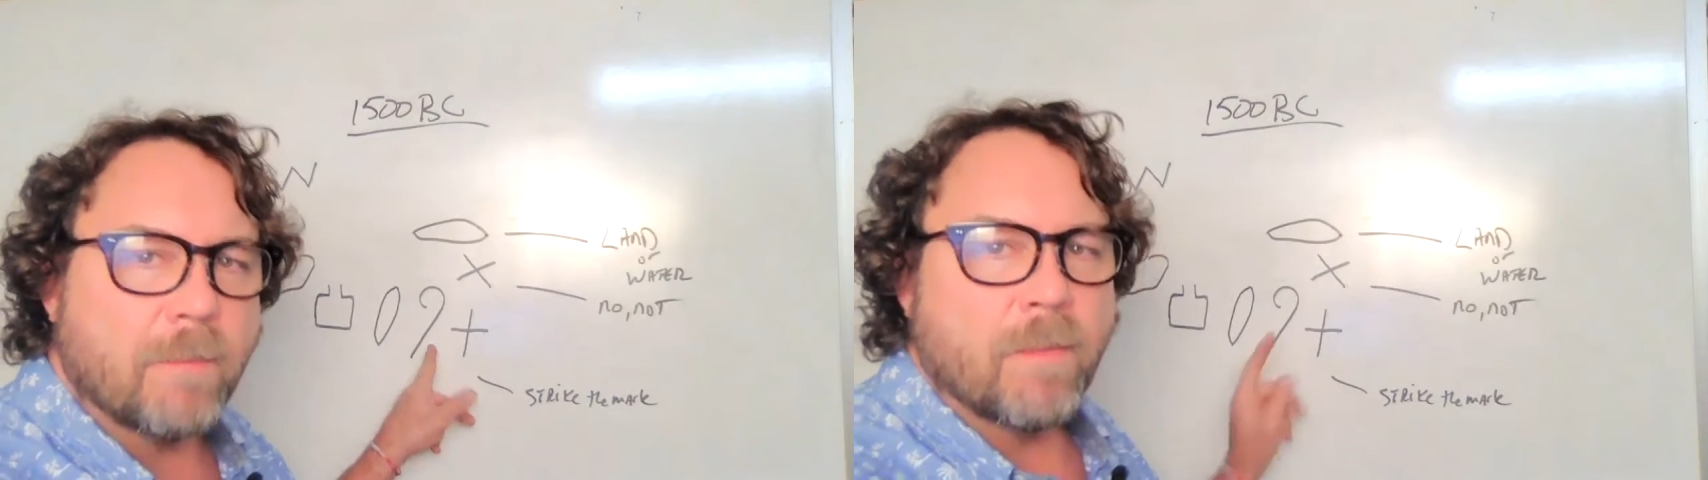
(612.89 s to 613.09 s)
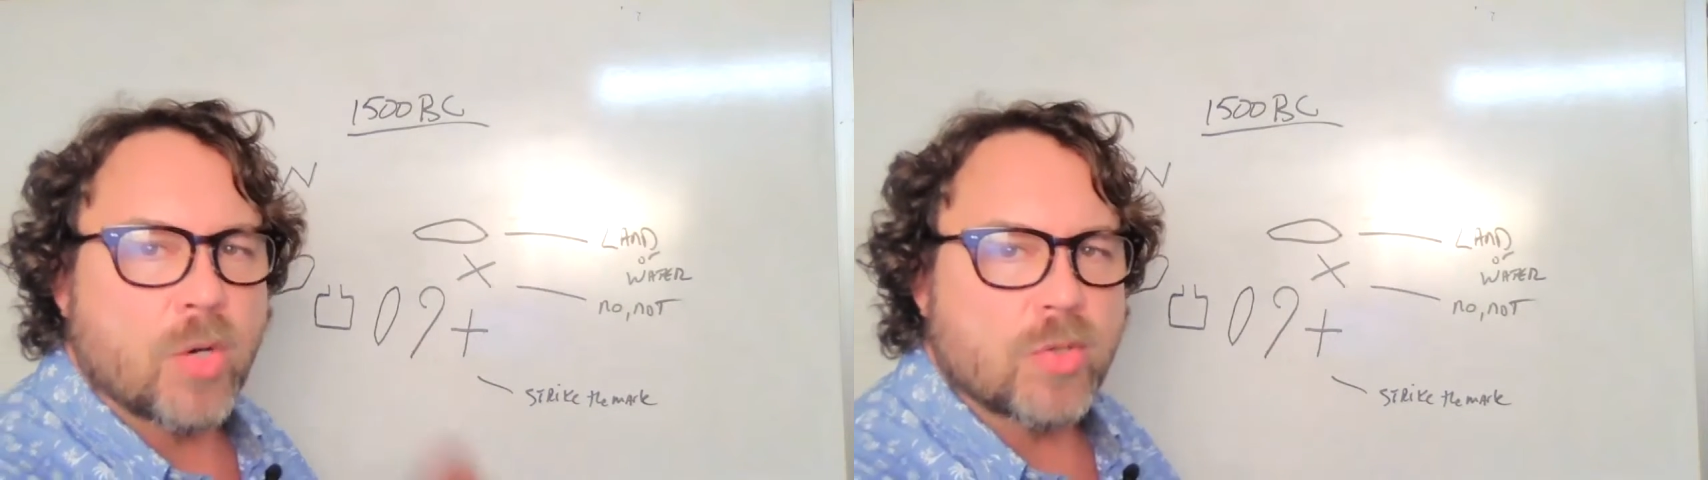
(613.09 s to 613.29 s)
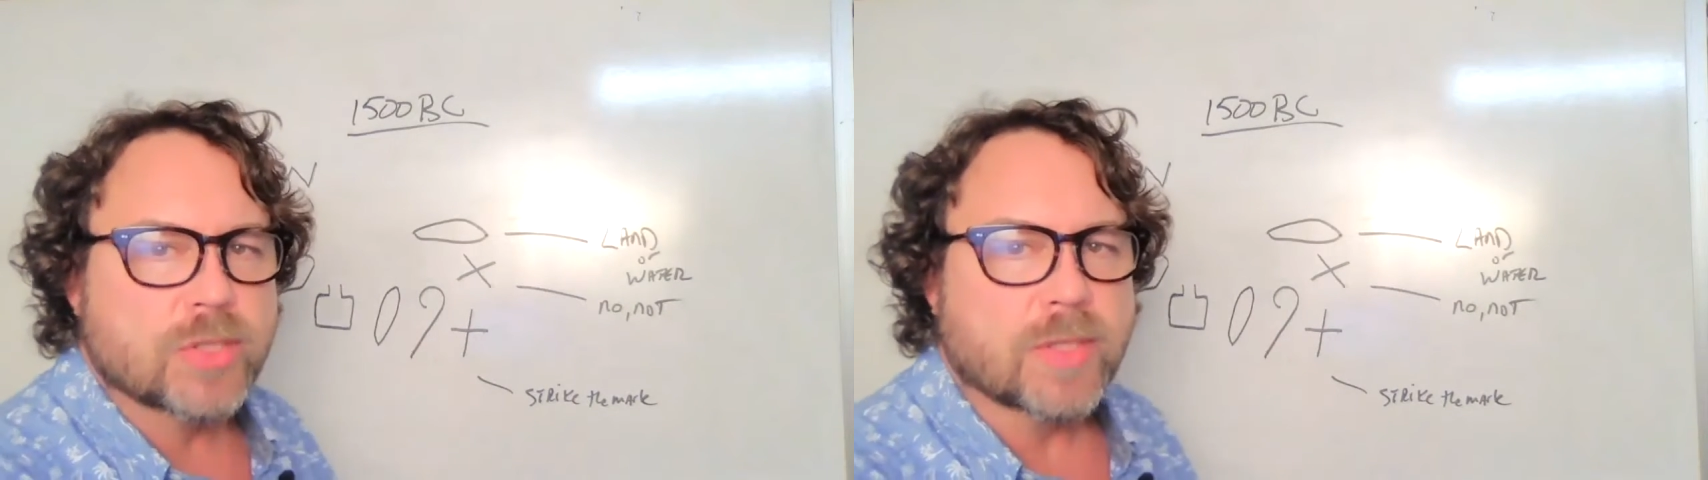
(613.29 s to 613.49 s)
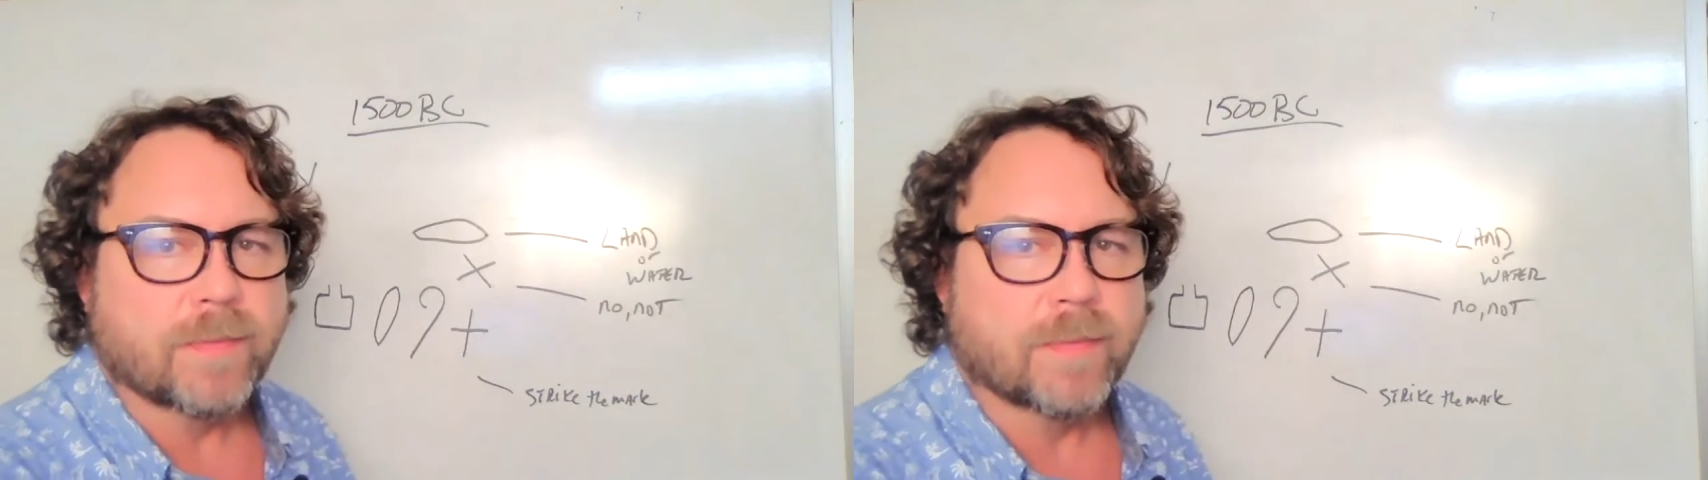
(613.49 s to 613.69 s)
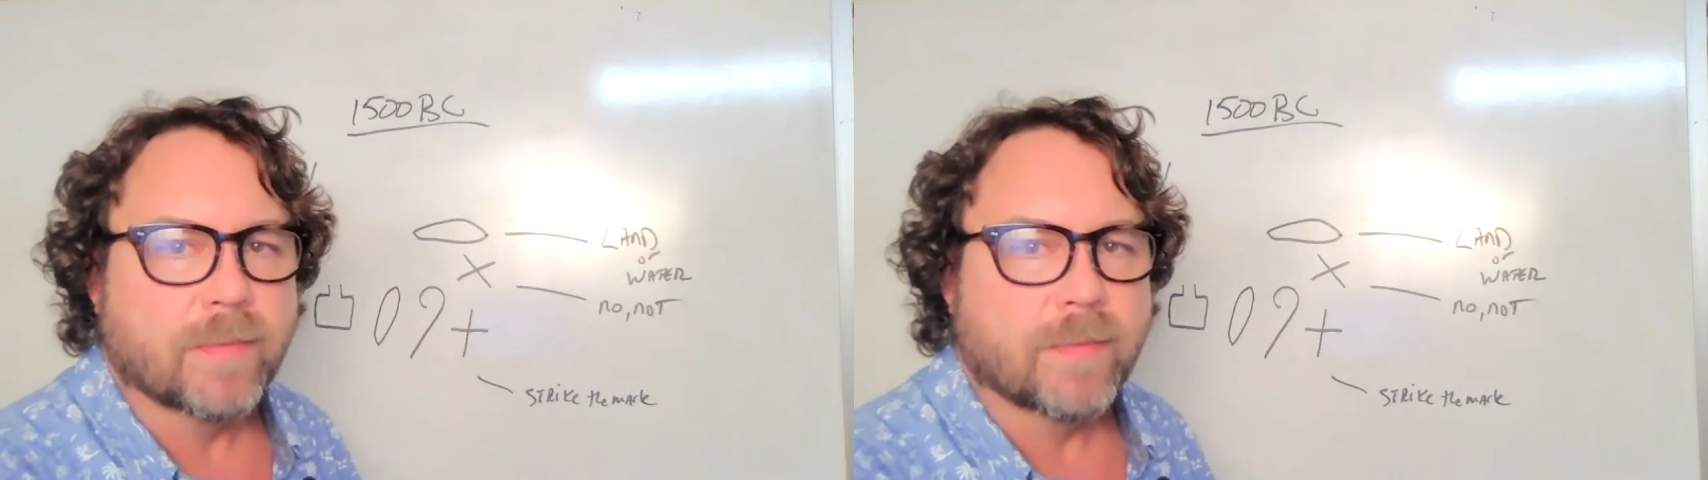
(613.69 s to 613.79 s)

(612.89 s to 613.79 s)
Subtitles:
motion,